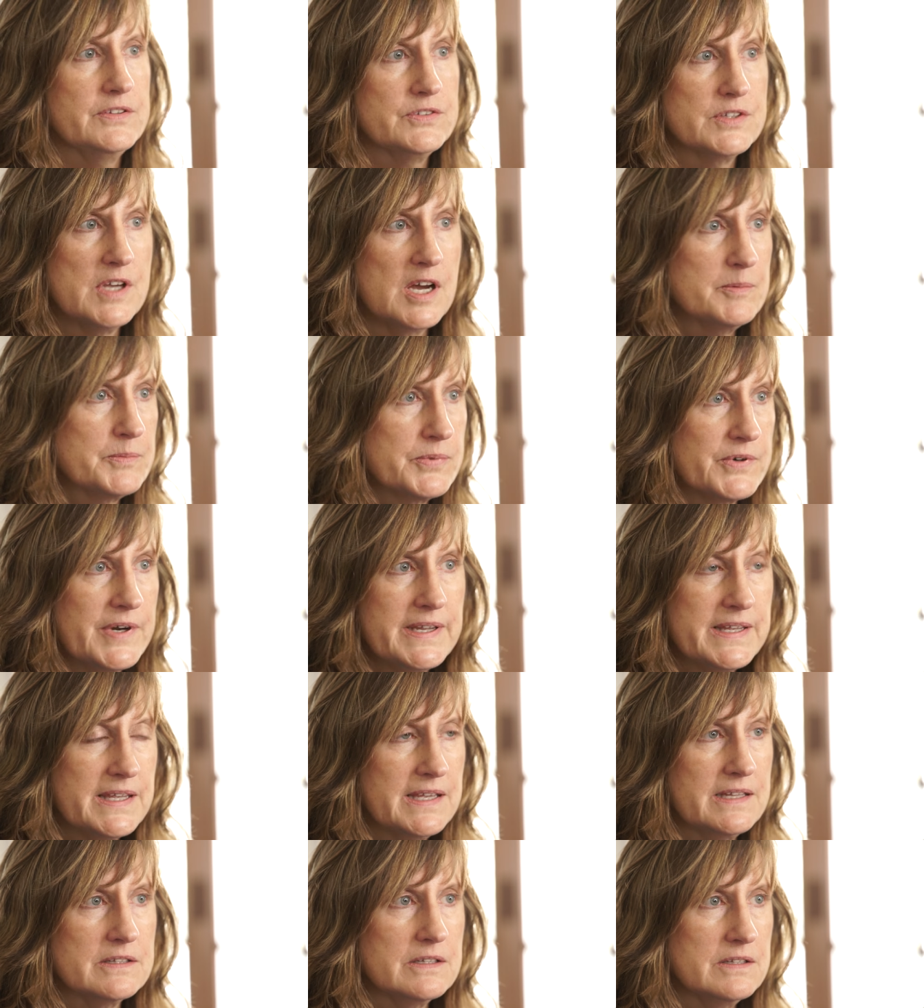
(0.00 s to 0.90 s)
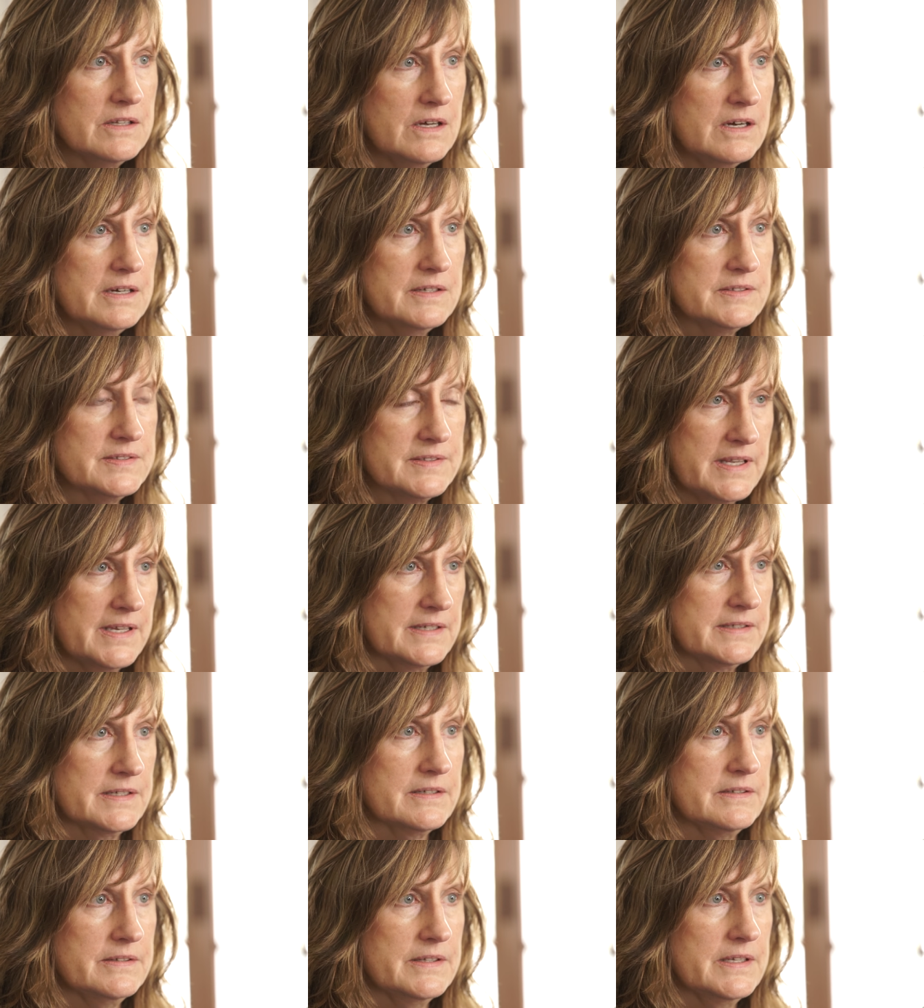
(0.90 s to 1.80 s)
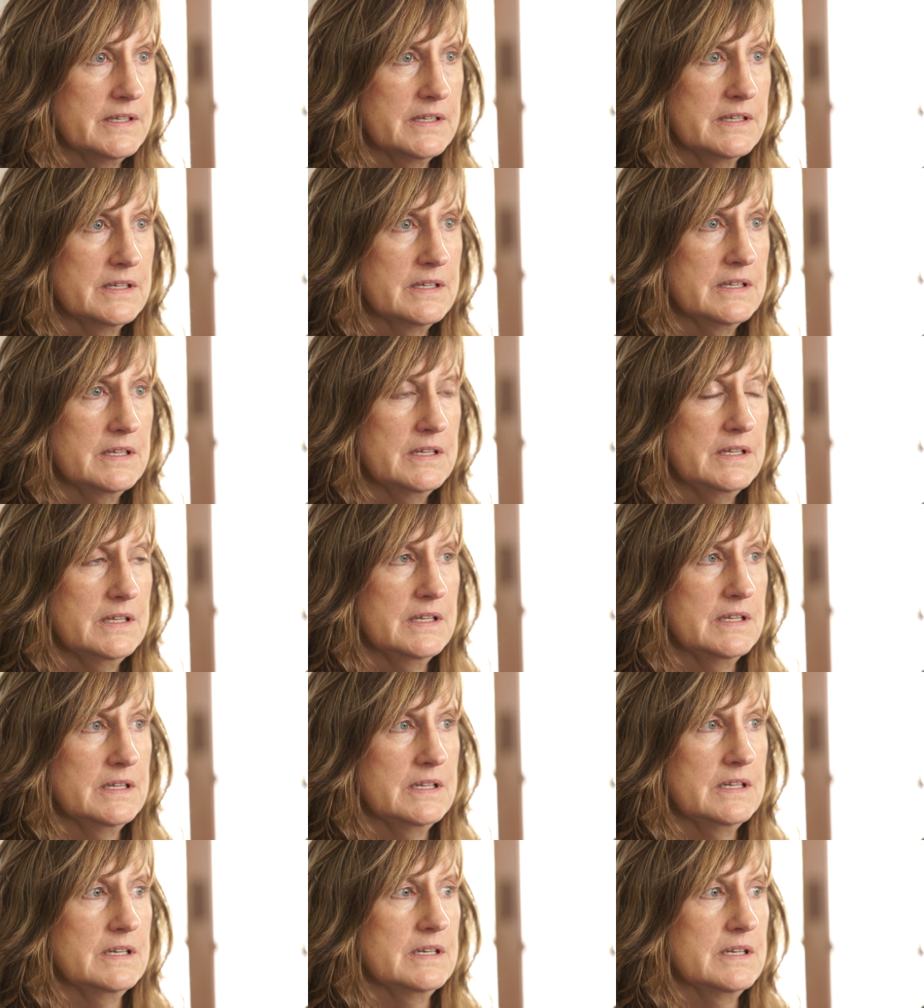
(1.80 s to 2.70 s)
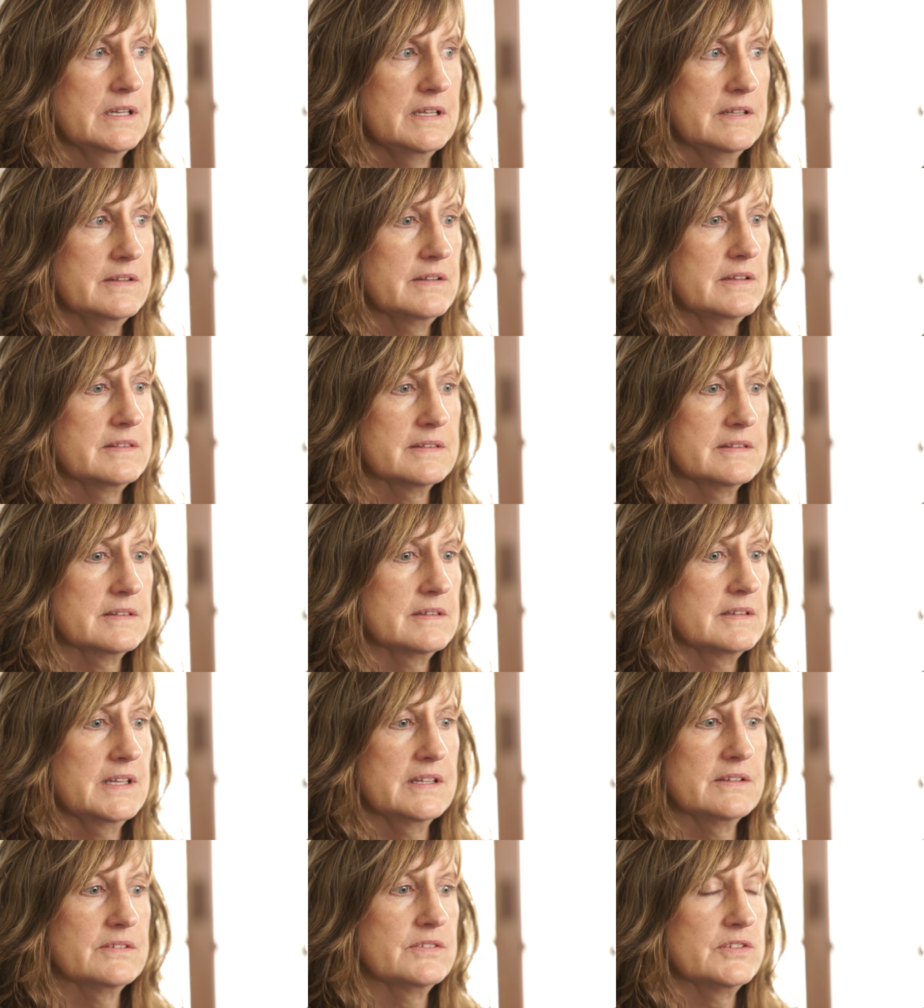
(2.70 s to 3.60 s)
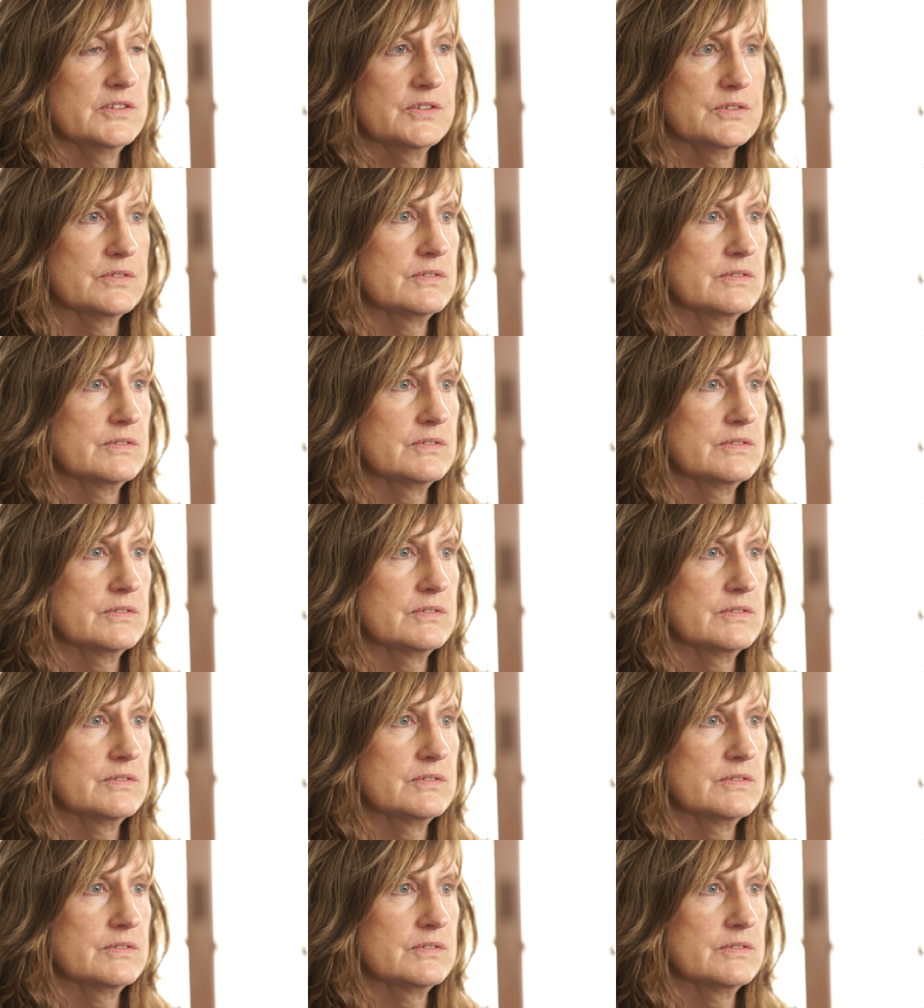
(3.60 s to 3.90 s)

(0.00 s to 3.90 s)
not breaking the laws technically, and that's just